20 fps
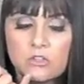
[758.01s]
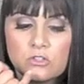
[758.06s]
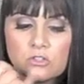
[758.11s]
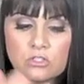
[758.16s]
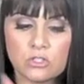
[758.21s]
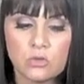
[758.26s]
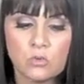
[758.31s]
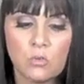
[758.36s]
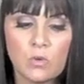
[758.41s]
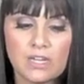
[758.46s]

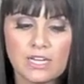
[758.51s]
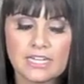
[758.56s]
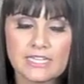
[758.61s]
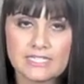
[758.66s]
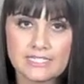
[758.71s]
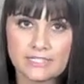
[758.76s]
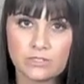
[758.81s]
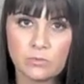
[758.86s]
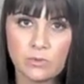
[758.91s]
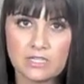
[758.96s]
so what I
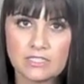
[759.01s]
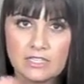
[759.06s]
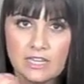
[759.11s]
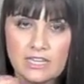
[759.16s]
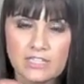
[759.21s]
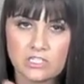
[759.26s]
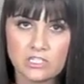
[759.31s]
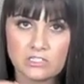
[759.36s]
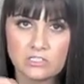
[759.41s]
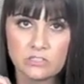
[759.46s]
did was
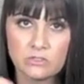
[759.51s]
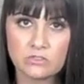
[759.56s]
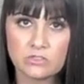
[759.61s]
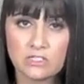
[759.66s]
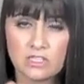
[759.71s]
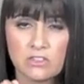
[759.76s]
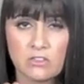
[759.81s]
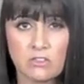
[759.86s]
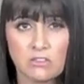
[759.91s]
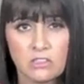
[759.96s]
I just
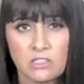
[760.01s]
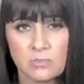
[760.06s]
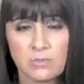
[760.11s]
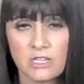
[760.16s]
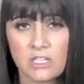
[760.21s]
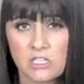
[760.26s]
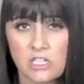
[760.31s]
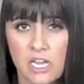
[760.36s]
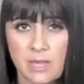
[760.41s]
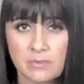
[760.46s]
used either a little
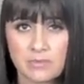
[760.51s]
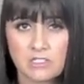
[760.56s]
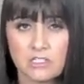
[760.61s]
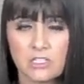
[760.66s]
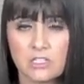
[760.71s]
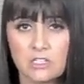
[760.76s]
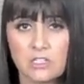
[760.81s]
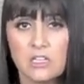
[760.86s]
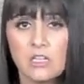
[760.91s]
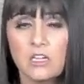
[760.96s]
bit of
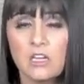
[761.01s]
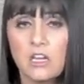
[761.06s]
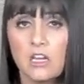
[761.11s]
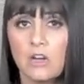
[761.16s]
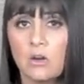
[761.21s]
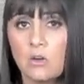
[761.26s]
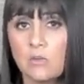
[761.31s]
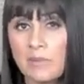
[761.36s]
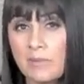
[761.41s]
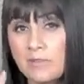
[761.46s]
chapstick
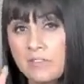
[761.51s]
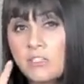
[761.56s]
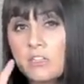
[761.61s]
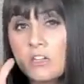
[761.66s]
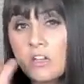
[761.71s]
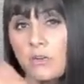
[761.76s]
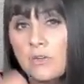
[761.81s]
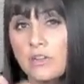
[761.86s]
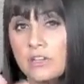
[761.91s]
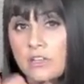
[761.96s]
or maybe a little
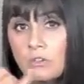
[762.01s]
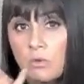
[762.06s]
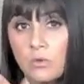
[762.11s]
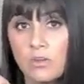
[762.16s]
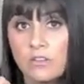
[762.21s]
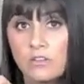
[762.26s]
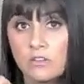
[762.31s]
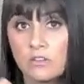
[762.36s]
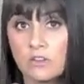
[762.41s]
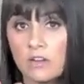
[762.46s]
coconut
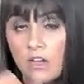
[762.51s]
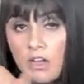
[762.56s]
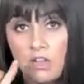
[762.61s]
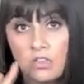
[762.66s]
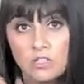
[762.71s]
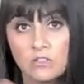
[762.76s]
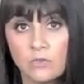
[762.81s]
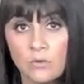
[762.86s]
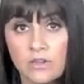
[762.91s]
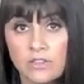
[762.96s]
oil or
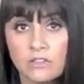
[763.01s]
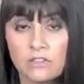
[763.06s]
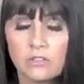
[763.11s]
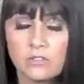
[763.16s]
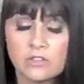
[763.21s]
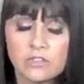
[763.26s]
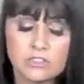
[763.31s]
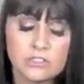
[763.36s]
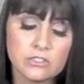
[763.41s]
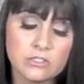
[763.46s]
olive oil
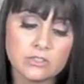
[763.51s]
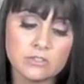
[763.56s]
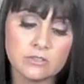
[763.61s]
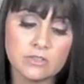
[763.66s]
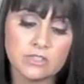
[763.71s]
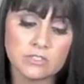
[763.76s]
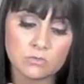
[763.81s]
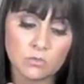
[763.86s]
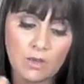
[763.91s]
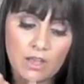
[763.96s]
you can
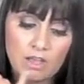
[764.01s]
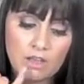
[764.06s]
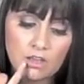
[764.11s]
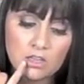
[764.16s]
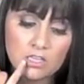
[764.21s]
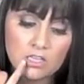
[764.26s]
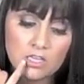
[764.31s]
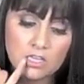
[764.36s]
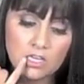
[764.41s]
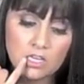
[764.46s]
do as
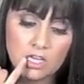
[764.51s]
well,